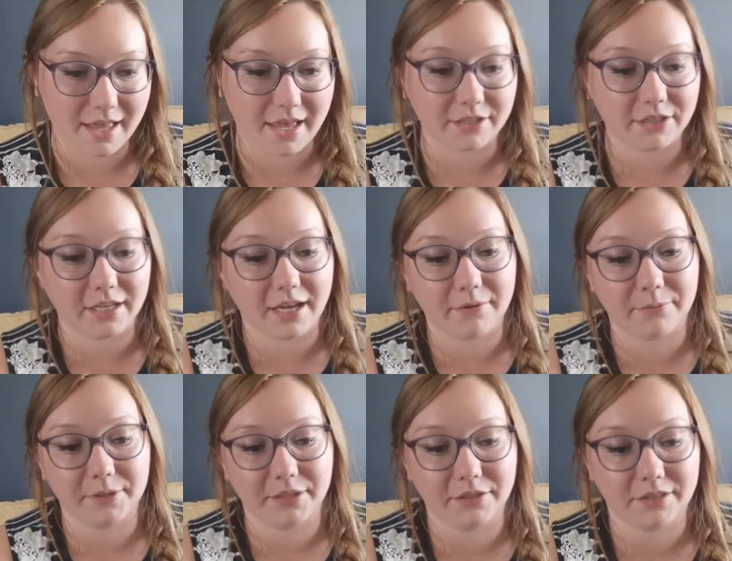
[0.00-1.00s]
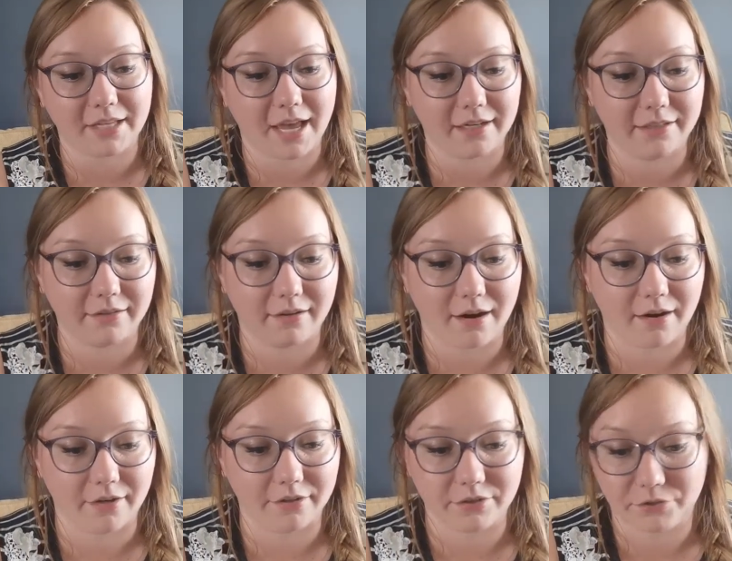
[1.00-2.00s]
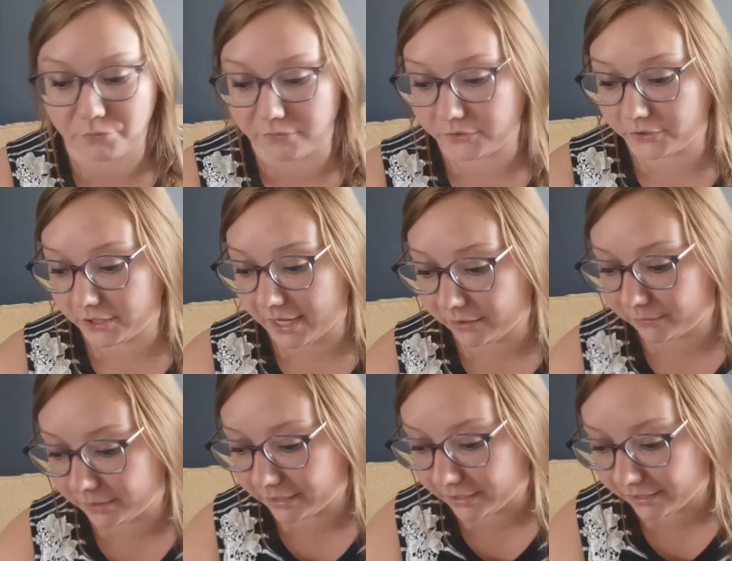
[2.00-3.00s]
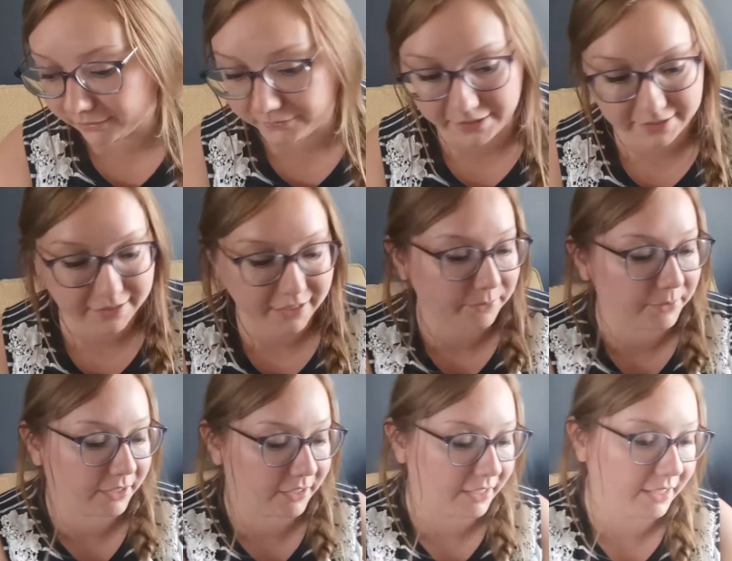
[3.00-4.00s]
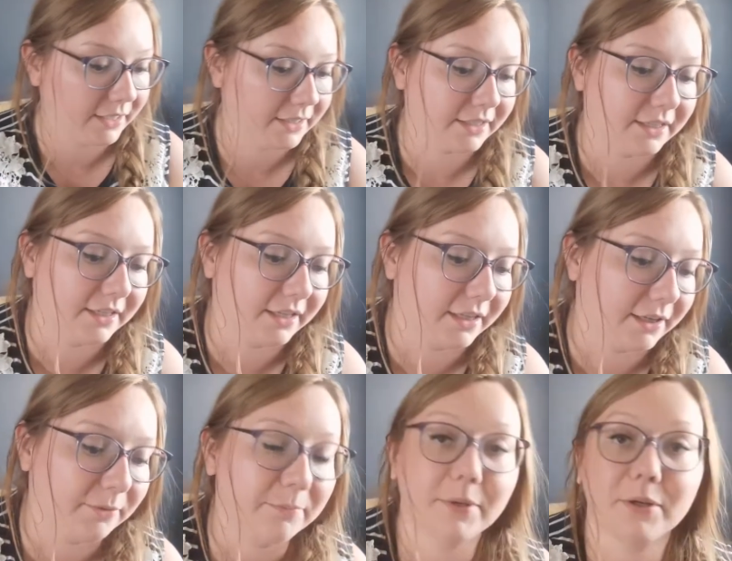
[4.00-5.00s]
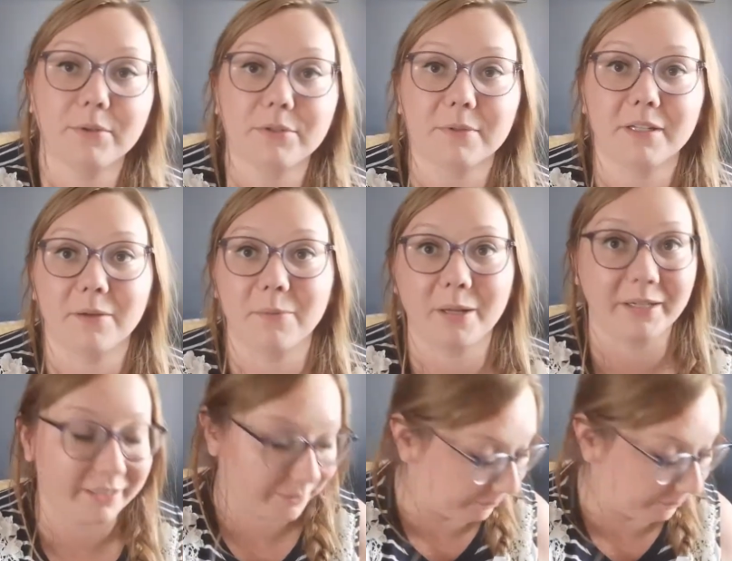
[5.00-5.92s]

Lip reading: Actually, I really just added to cart 2 of her Halloween colorways that I really liked, and then I let him pick which one he wanted.